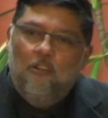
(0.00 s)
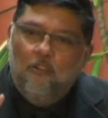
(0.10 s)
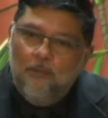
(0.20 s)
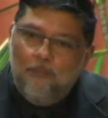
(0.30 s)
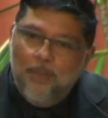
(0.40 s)

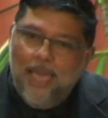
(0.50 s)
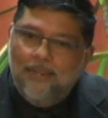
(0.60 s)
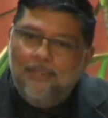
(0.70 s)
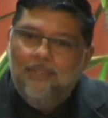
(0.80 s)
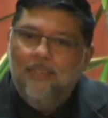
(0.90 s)

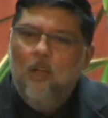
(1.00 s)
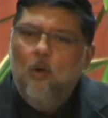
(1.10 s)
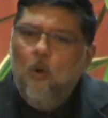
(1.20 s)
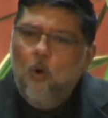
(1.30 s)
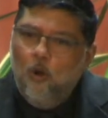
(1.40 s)
repent,
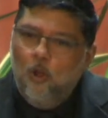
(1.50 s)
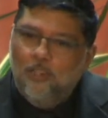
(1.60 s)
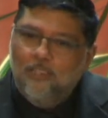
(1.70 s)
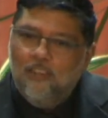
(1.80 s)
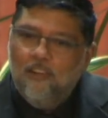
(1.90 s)
hold
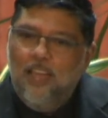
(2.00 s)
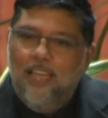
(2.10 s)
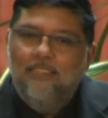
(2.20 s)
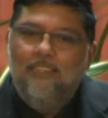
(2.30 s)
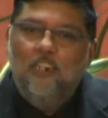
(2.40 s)
on to
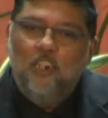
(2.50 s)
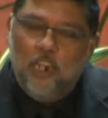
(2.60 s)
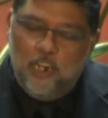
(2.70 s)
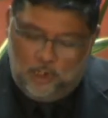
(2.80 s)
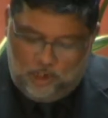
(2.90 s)
Christ, and
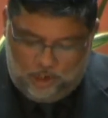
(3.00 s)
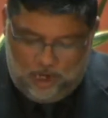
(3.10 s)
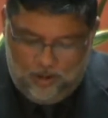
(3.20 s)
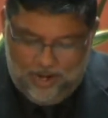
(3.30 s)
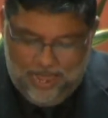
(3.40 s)
change
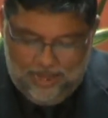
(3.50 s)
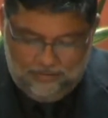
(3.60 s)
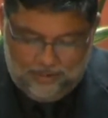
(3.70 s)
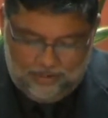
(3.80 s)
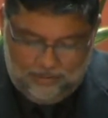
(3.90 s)
our
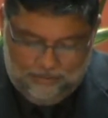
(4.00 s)
lives.